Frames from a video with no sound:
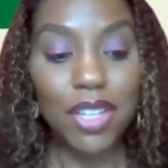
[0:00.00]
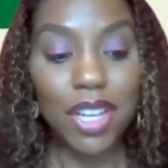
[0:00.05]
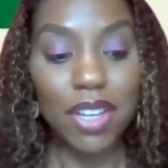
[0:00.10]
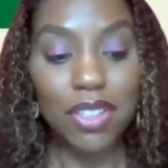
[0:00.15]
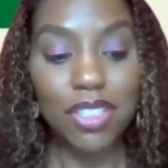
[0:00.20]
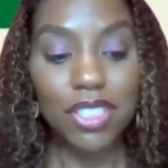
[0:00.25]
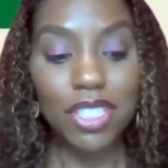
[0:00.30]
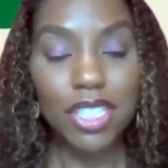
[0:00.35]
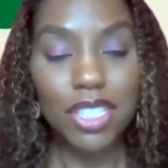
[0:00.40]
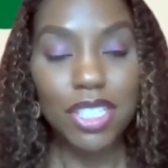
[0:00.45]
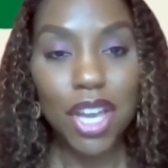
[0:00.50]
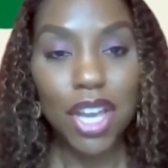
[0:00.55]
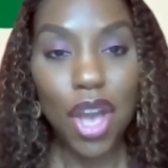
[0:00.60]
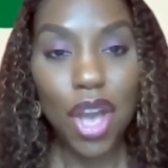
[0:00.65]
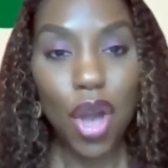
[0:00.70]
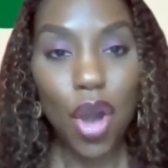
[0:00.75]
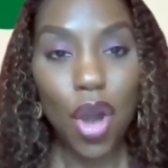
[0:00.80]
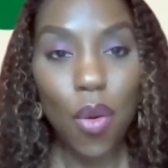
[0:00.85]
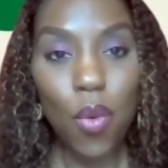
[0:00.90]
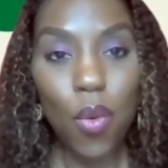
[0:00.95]
Nelson,
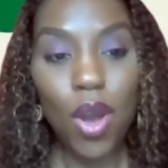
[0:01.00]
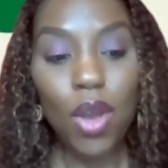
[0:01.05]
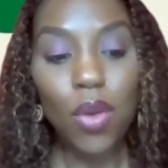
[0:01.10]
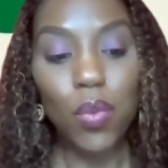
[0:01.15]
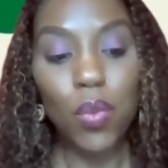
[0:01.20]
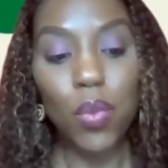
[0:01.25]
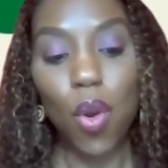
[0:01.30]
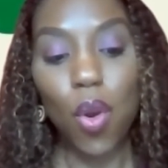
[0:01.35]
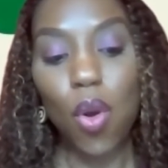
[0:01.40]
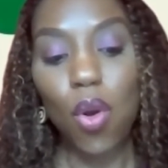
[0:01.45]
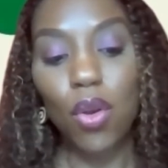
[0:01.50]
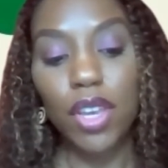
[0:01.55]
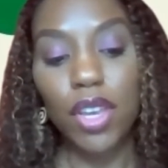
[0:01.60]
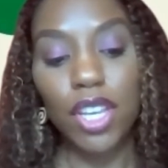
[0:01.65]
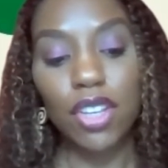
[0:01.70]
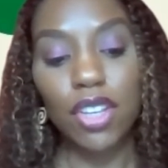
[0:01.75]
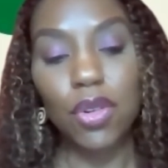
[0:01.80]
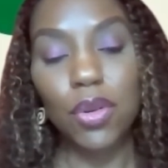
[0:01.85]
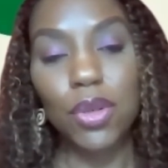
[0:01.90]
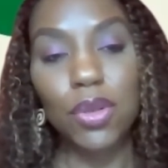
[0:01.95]
what role
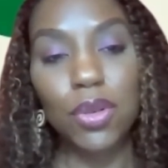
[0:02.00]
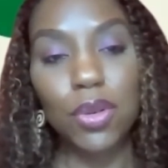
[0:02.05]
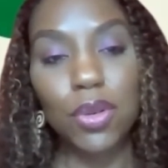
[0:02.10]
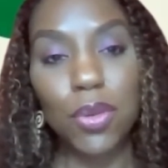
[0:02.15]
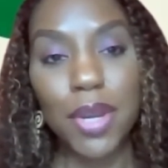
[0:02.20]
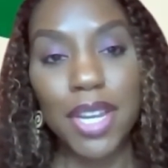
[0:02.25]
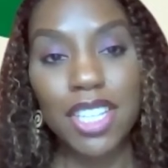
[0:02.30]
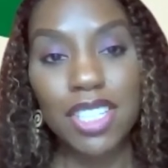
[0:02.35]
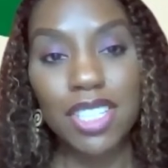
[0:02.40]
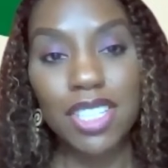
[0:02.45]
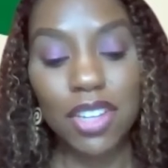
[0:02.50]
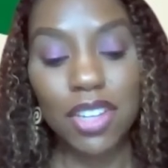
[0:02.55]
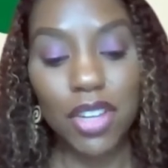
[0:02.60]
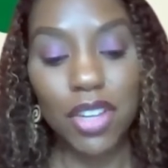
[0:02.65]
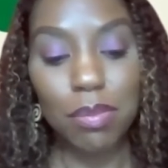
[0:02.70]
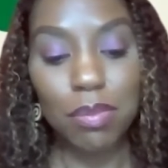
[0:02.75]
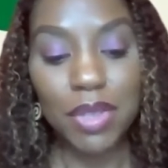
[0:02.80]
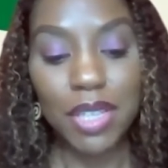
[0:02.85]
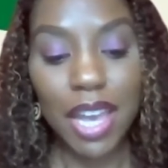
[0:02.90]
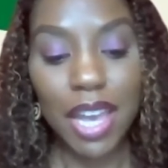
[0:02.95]
can critical race
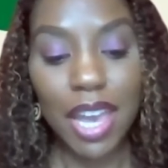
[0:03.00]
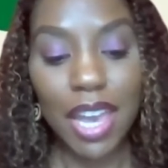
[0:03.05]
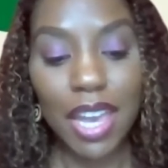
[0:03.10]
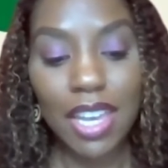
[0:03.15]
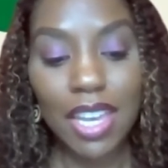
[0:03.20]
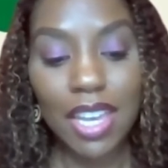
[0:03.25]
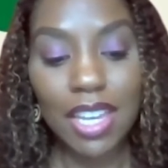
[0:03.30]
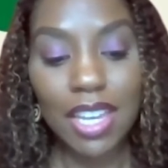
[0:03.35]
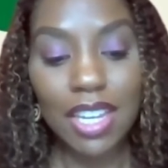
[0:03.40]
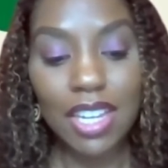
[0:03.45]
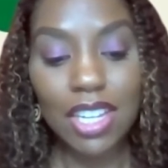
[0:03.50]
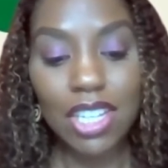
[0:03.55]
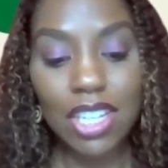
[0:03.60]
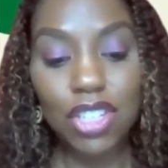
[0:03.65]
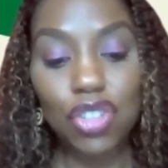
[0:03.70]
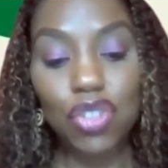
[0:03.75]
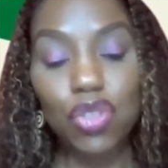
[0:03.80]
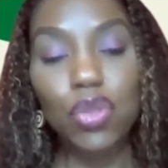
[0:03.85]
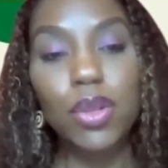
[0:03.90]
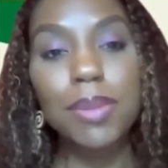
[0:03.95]
theory play in
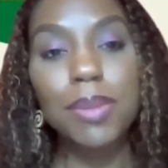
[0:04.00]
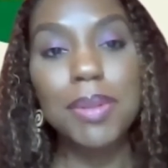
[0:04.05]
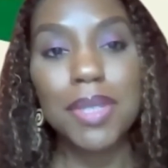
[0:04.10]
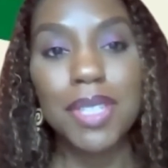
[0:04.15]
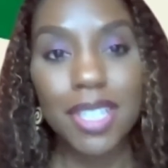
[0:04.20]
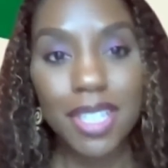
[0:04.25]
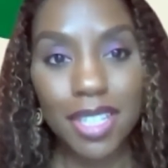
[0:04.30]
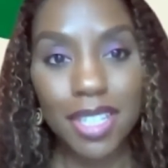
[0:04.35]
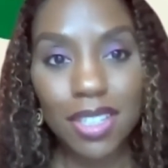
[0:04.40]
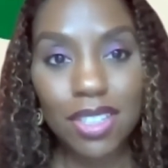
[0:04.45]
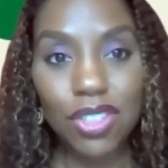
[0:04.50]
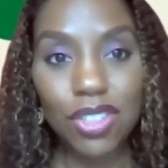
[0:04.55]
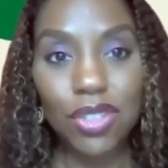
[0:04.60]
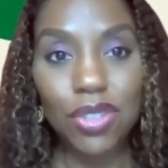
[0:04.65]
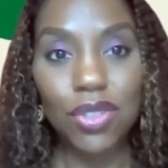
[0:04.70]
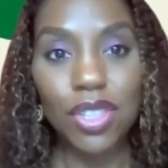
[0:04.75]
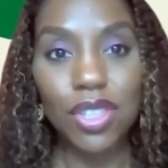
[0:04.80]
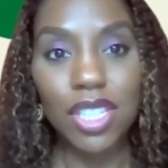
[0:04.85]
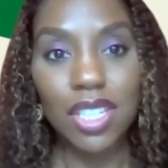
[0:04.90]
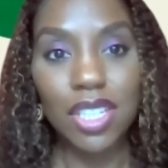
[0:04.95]
contributing
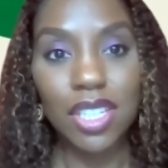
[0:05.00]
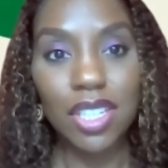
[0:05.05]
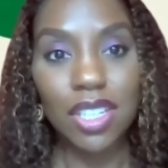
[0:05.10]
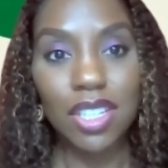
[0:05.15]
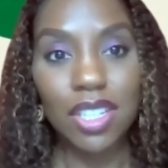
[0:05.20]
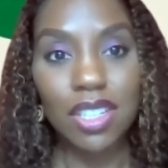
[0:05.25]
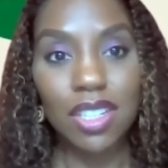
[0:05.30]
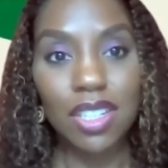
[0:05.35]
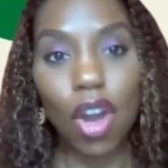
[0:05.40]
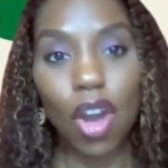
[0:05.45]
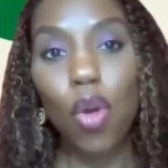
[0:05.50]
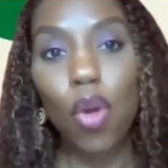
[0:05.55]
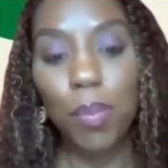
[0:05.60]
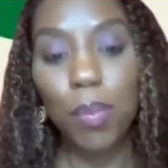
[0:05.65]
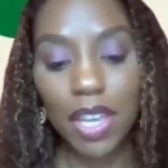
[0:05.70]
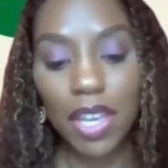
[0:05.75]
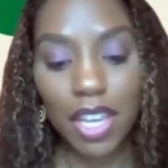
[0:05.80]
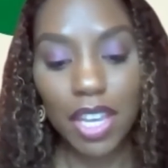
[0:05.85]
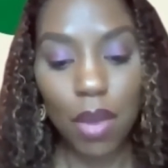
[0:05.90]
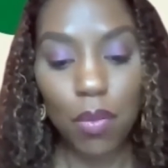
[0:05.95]
to the
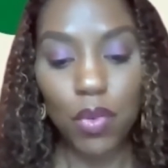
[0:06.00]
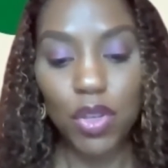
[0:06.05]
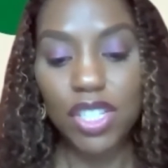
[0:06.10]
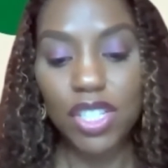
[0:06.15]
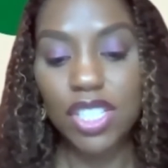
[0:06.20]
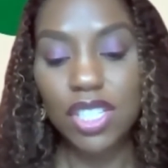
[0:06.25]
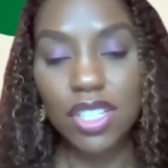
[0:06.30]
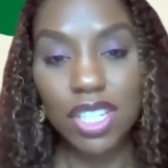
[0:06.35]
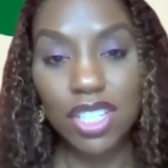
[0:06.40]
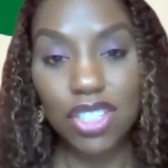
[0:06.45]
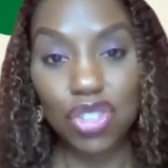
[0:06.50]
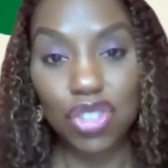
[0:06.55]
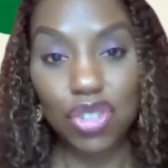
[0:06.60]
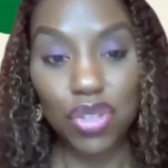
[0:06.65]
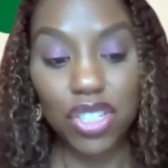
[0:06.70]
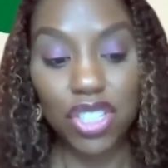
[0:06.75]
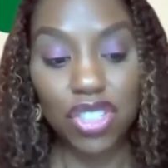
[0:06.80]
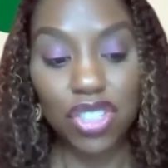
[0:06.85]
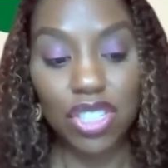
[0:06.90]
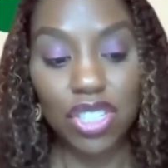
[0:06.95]
coping and resilience
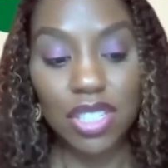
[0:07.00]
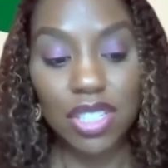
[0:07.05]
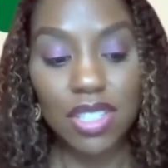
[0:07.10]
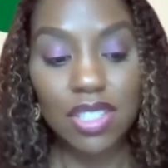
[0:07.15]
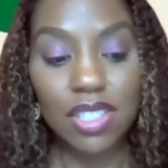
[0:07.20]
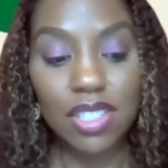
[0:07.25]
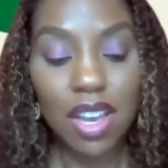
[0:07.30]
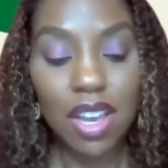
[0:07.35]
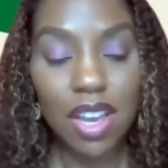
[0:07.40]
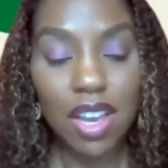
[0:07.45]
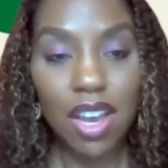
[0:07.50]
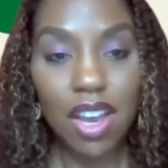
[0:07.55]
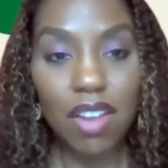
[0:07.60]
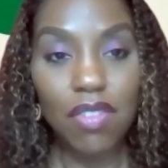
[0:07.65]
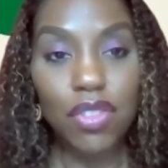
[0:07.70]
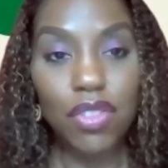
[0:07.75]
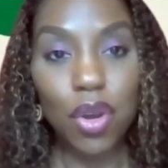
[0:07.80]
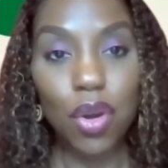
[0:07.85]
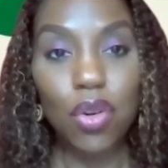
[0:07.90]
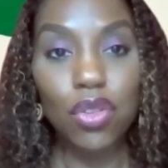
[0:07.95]
traditions
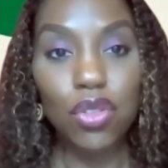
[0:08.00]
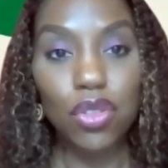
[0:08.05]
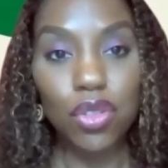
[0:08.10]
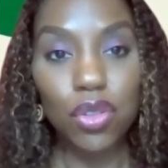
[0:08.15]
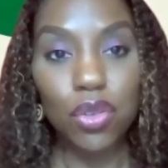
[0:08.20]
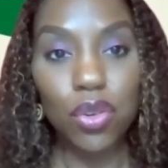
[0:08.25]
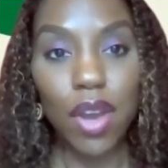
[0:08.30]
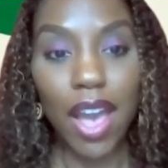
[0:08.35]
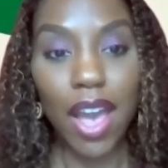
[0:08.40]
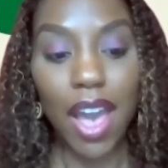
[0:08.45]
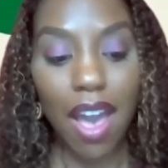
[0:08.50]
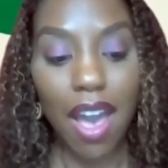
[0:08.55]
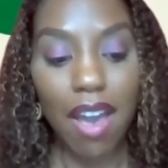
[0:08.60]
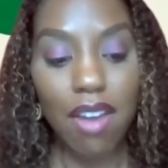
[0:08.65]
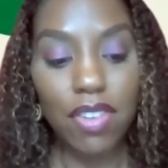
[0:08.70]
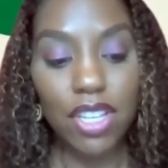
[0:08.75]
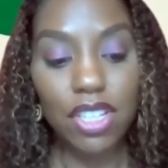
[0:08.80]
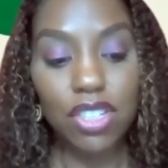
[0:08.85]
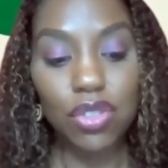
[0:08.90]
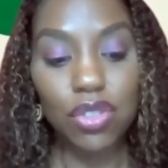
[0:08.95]
of those who
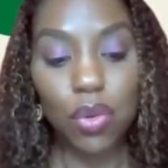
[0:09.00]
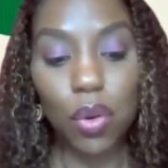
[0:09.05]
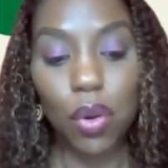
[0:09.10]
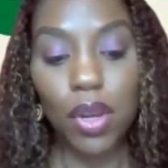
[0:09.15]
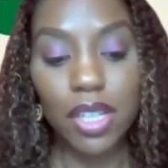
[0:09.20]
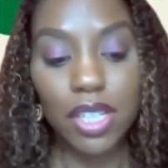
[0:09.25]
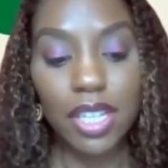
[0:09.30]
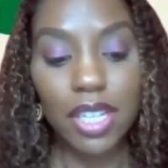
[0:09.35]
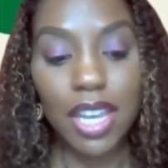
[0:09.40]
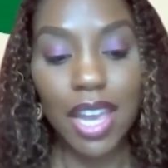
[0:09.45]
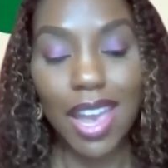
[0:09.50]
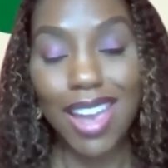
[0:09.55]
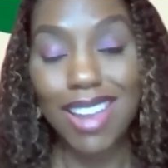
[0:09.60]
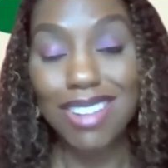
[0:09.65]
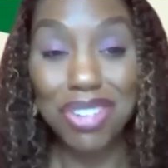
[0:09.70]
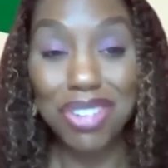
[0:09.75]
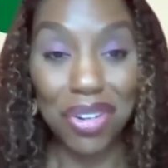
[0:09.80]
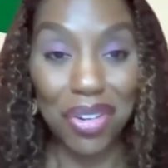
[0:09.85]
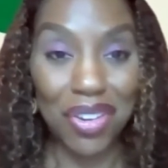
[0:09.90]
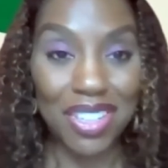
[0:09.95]
have historically
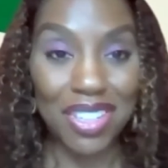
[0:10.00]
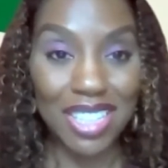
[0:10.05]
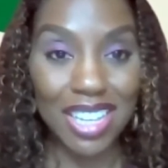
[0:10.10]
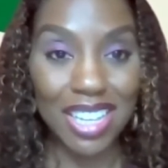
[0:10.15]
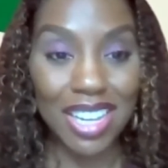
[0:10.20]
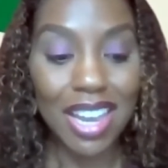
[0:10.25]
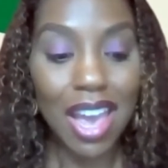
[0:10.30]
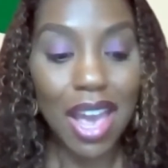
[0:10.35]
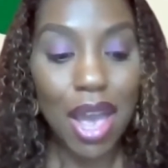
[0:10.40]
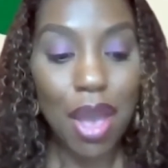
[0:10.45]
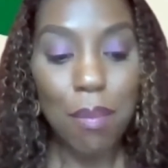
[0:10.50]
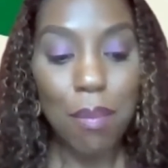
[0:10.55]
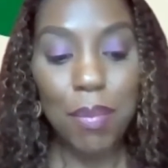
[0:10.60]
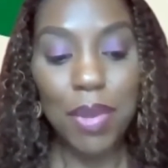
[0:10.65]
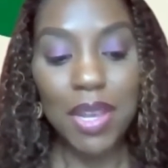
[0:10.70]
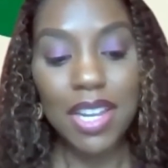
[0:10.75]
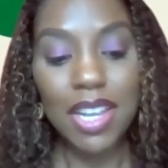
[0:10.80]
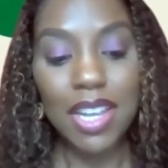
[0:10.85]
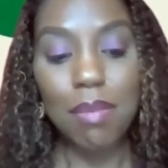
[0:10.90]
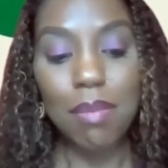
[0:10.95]
and currently
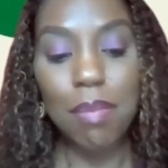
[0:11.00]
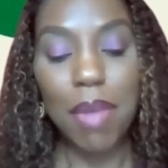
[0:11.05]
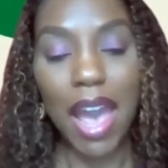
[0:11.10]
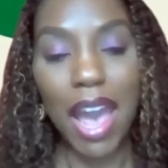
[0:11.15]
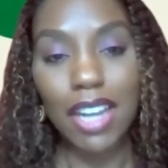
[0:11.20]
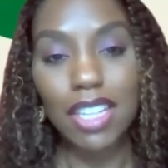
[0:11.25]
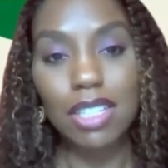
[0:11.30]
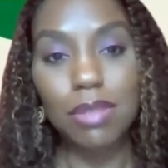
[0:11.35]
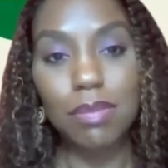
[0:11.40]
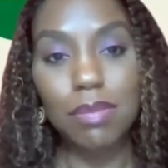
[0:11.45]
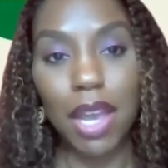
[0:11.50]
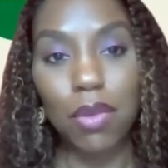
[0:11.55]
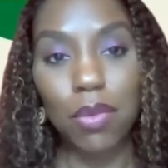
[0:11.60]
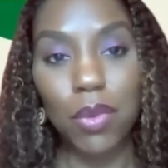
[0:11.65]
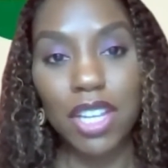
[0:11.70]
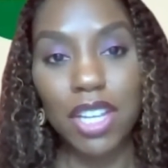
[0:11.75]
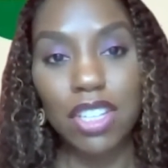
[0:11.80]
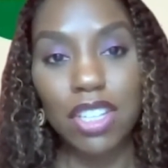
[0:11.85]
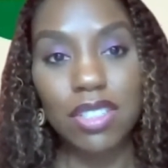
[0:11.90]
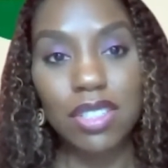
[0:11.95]
been impacted by
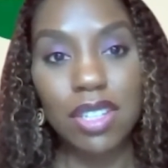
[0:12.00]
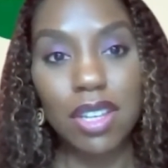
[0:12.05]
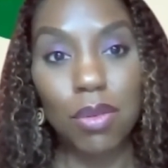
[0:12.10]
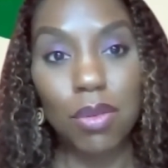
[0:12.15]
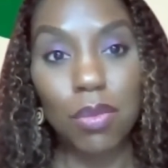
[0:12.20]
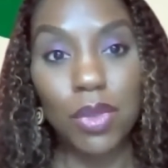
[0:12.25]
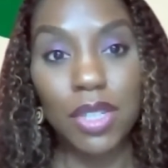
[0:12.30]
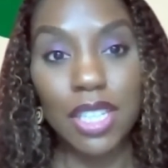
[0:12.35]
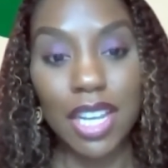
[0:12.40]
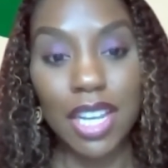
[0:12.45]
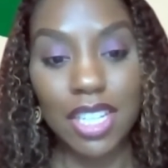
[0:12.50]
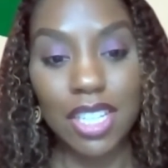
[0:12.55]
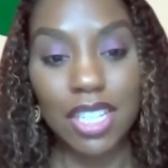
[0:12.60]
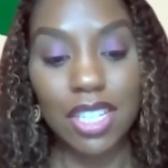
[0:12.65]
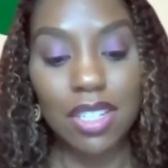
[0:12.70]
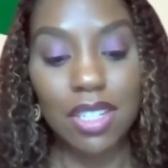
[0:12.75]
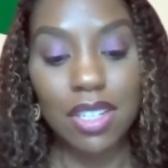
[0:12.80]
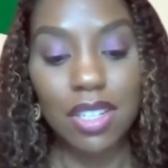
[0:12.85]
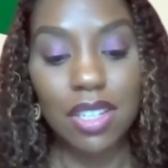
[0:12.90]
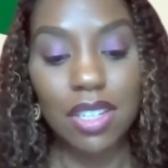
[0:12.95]

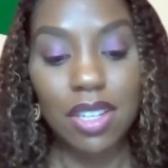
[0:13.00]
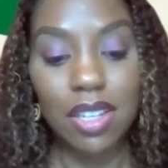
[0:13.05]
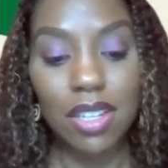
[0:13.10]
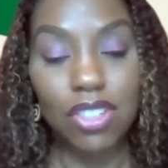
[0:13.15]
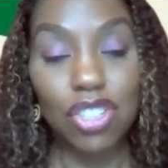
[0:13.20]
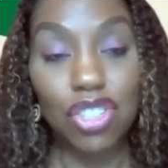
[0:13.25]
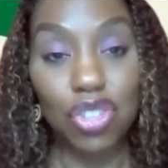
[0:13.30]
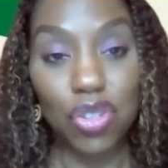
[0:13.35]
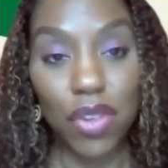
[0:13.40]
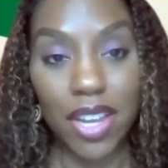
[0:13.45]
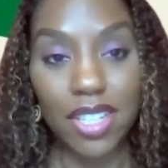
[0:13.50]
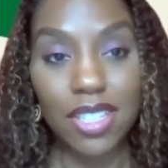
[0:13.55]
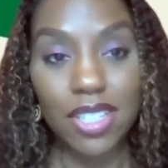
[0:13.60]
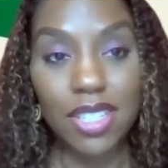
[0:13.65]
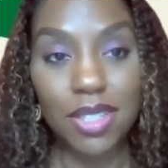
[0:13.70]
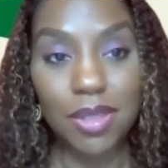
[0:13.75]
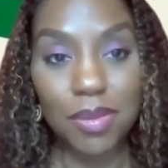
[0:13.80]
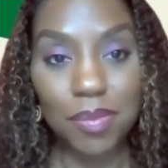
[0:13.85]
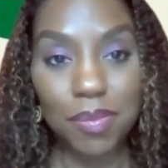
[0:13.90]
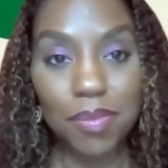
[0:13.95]
race-related
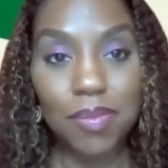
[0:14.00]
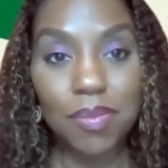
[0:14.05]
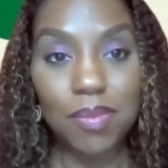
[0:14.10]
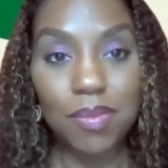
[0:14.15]
stress?